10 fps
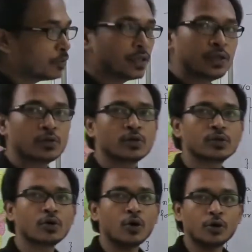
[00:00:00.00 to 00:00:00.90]
we
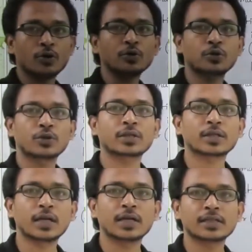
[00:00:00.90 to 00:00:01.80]
use auto storage
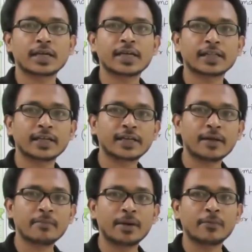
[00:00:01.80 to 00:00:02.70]
class, at that
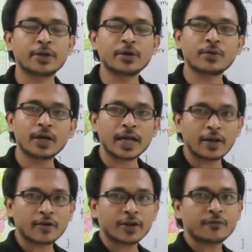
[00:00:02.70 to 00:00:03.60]
time memory will
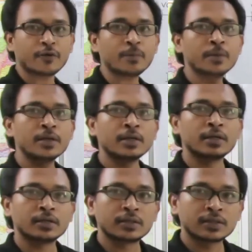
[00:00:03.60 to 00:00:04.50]
allocate from
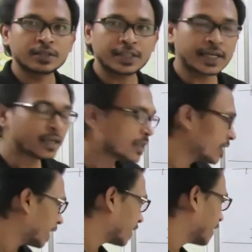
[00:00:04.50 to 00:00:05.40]
stack
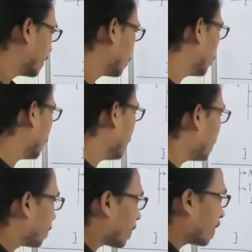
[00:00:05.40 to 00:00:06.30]
section. So